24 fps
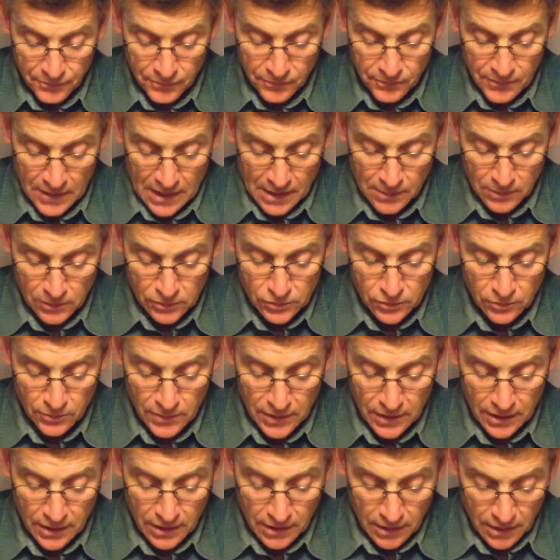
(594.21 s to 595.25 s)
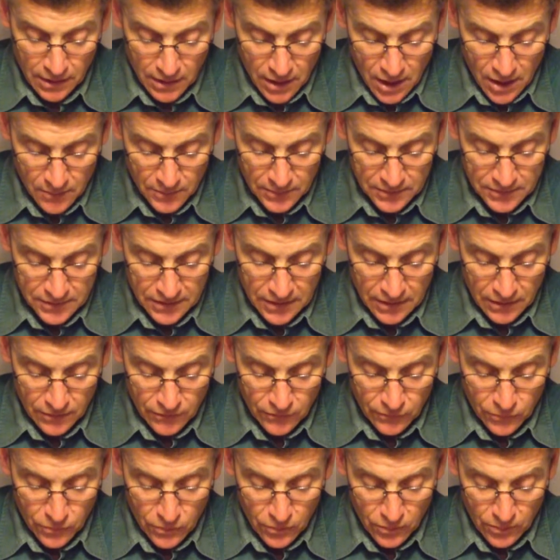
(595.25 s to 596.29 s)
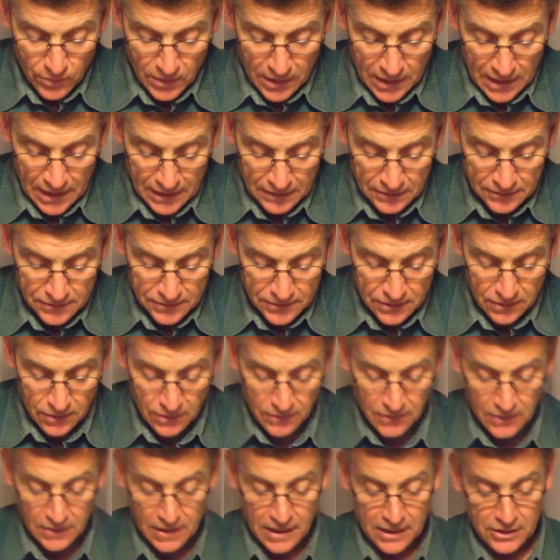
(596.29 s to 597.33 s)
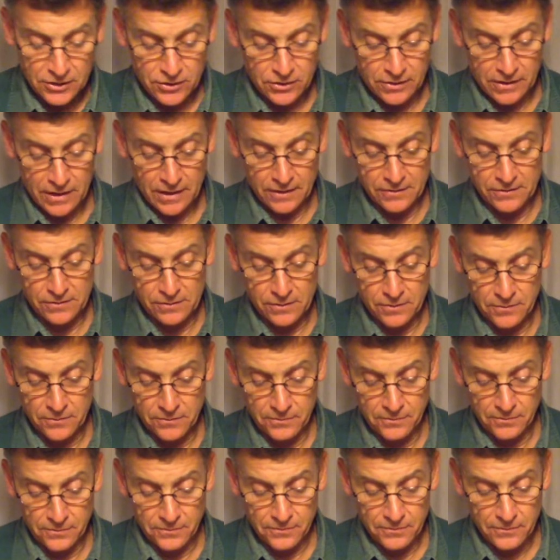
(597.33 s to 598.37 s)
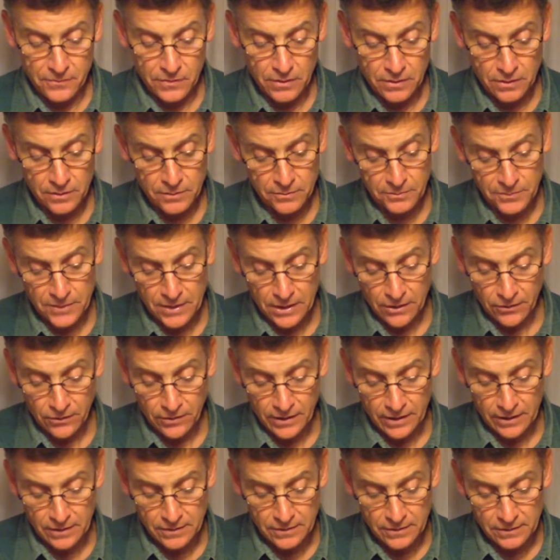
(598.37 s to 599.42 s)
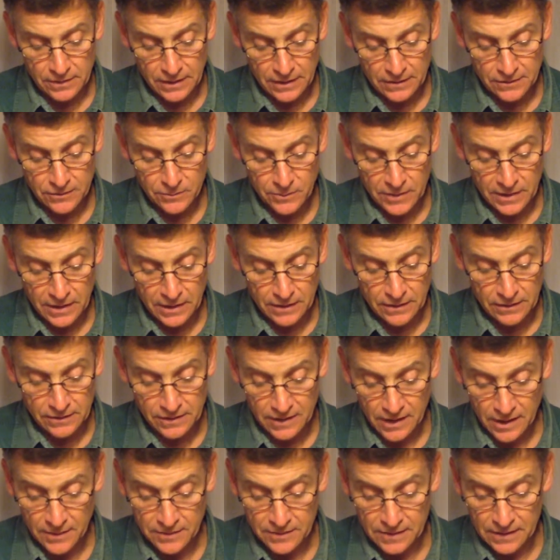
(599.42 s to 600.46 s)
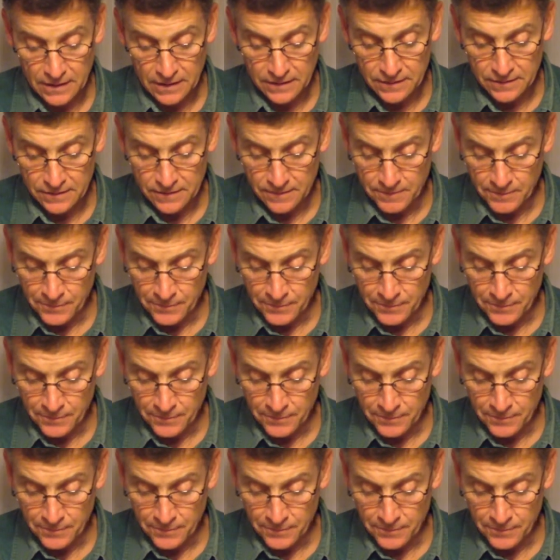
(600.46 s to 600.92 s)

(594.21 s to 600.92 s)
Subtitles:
able to be compensated for at the start of the next period, like so many other times it is.